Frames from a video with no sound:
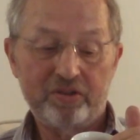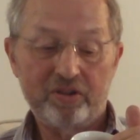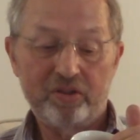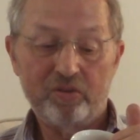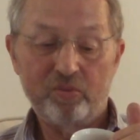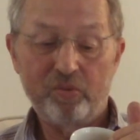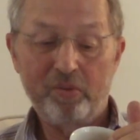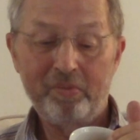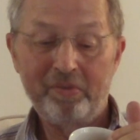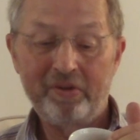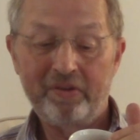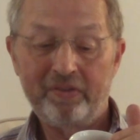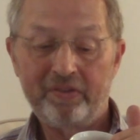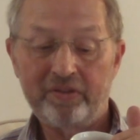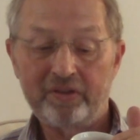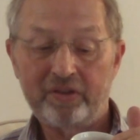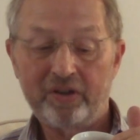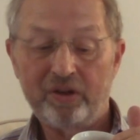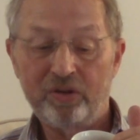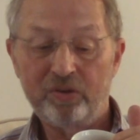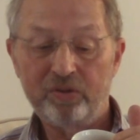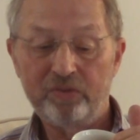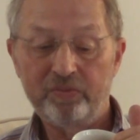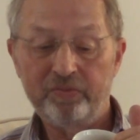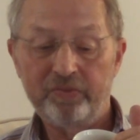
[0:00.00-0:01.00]
to the women of the
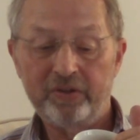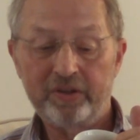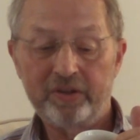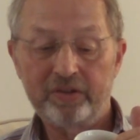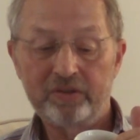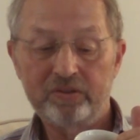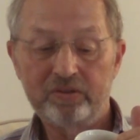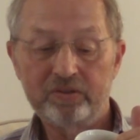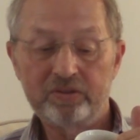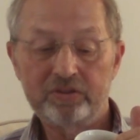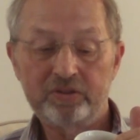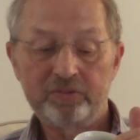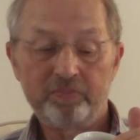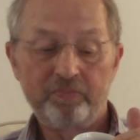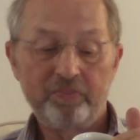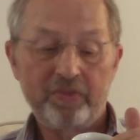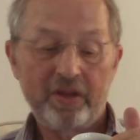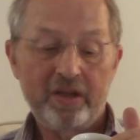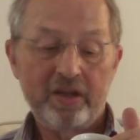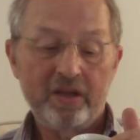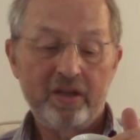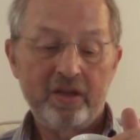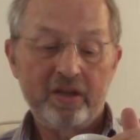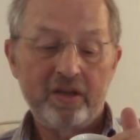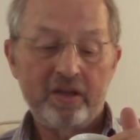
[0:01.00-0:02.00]
coalfields
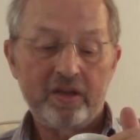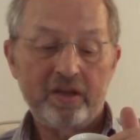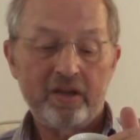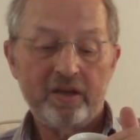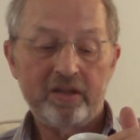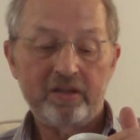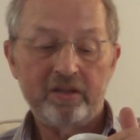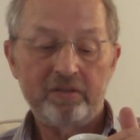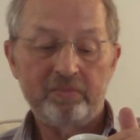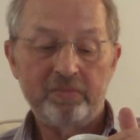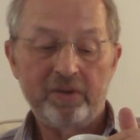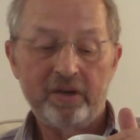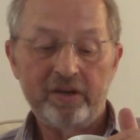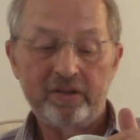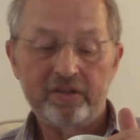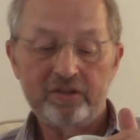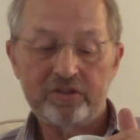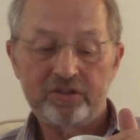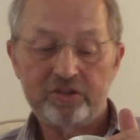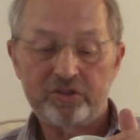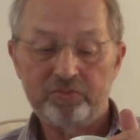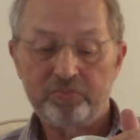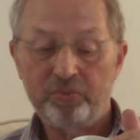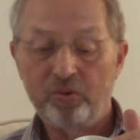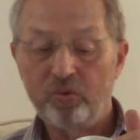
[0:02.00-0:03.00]
and the miners'
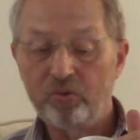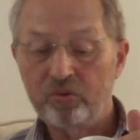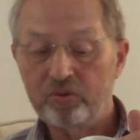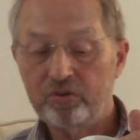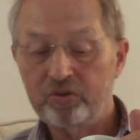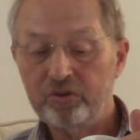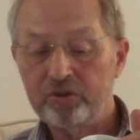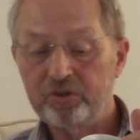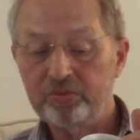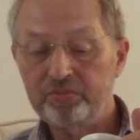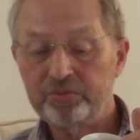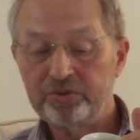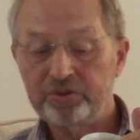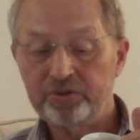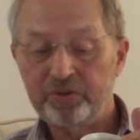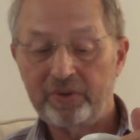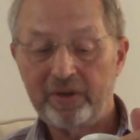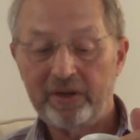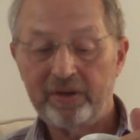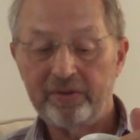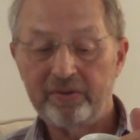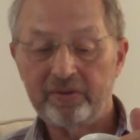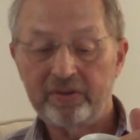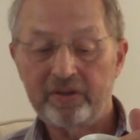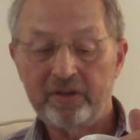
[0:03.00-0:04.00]
support groups
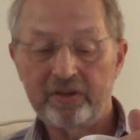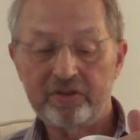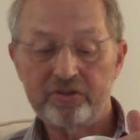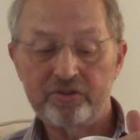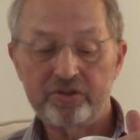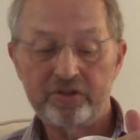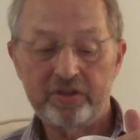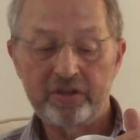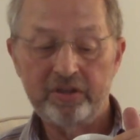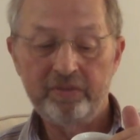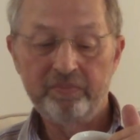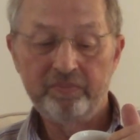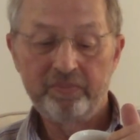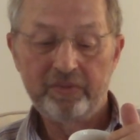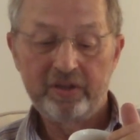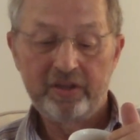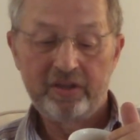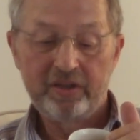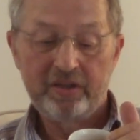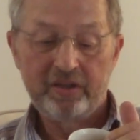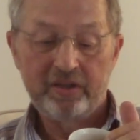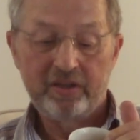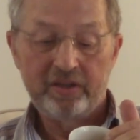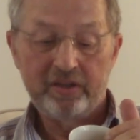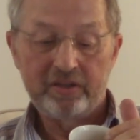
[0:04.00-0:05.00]
throughout the country.
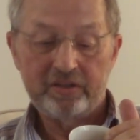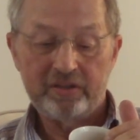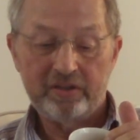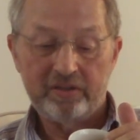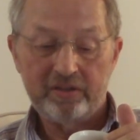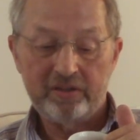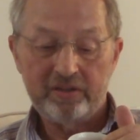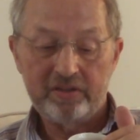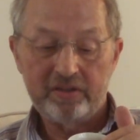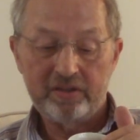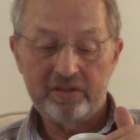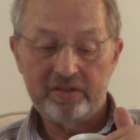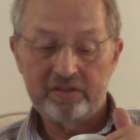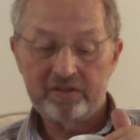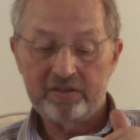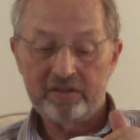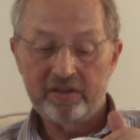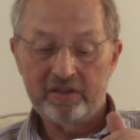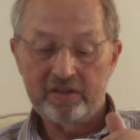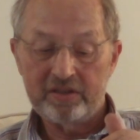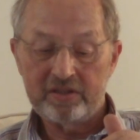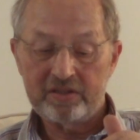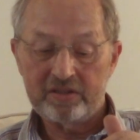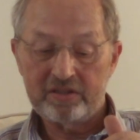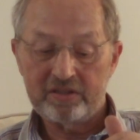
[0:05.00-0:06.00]
So it's
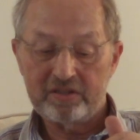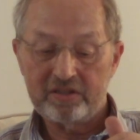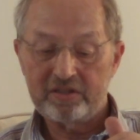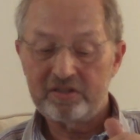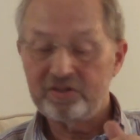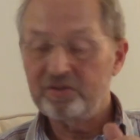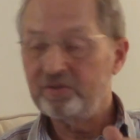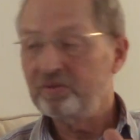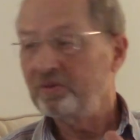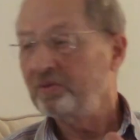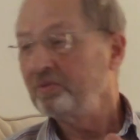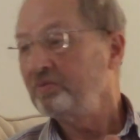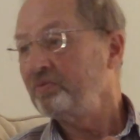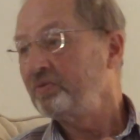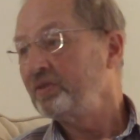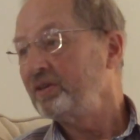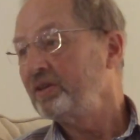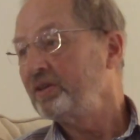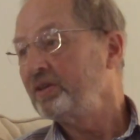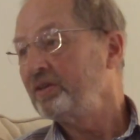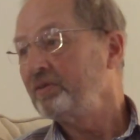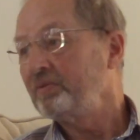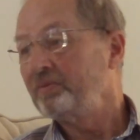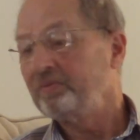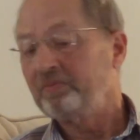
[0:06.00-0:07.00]
nice to
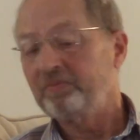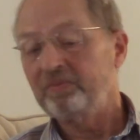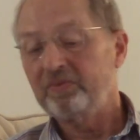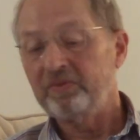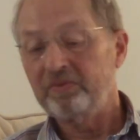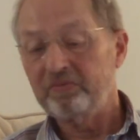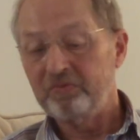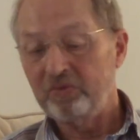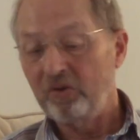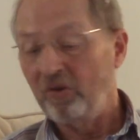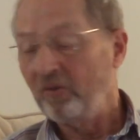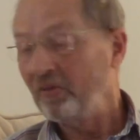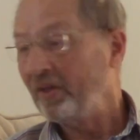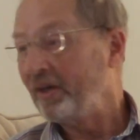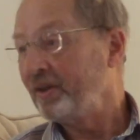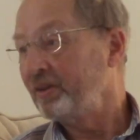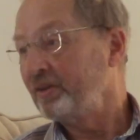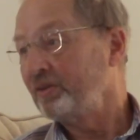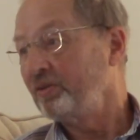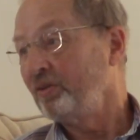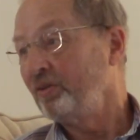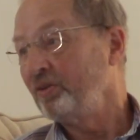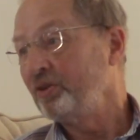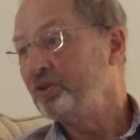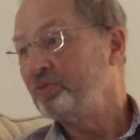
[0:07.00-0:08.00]
have got that
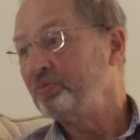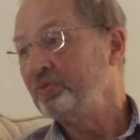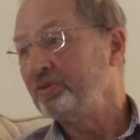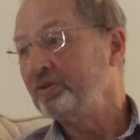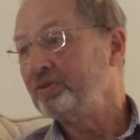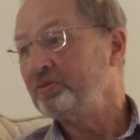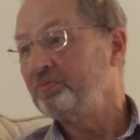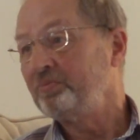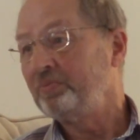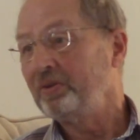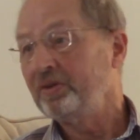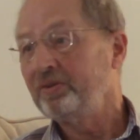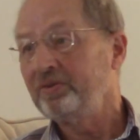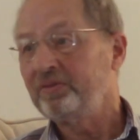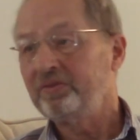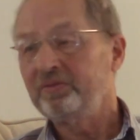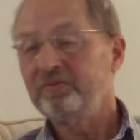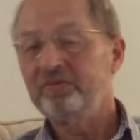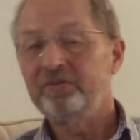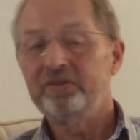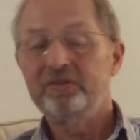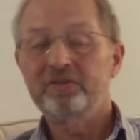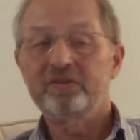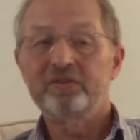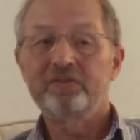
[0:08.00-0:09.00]
acknowledgement, both of
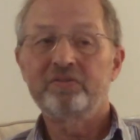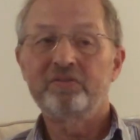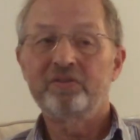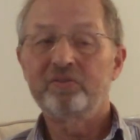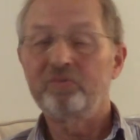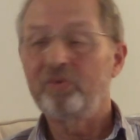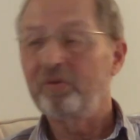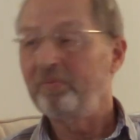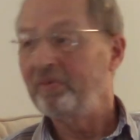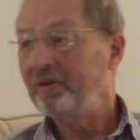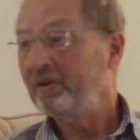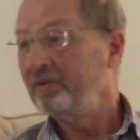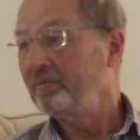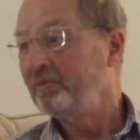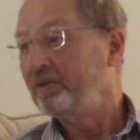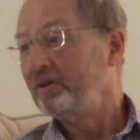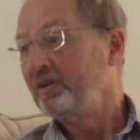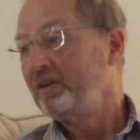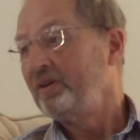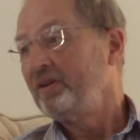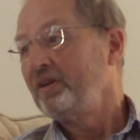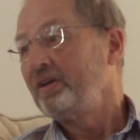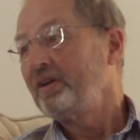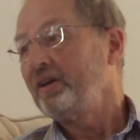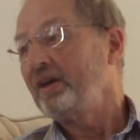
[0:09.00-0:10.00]
the women
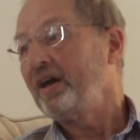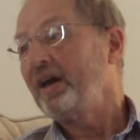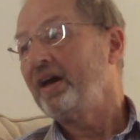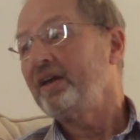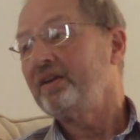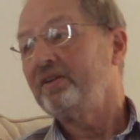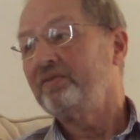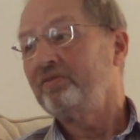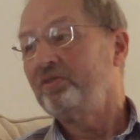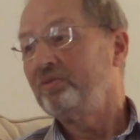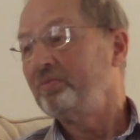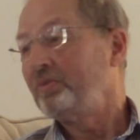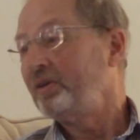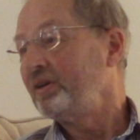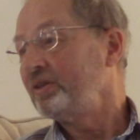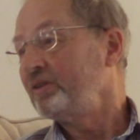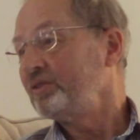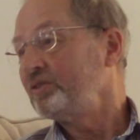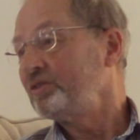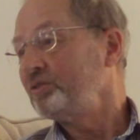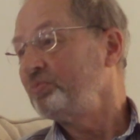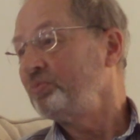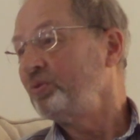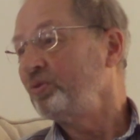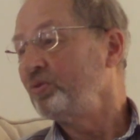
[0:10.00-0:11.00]
and of the miners'
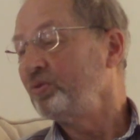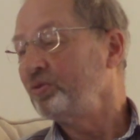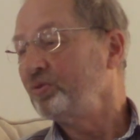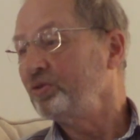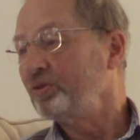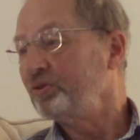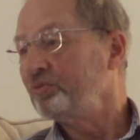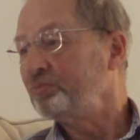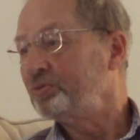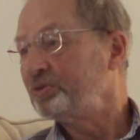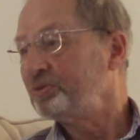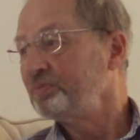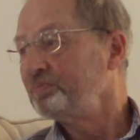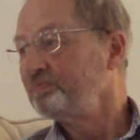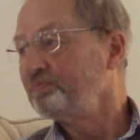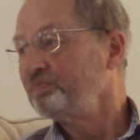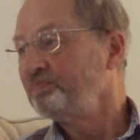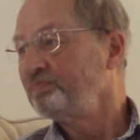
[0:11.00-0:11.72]
support groups.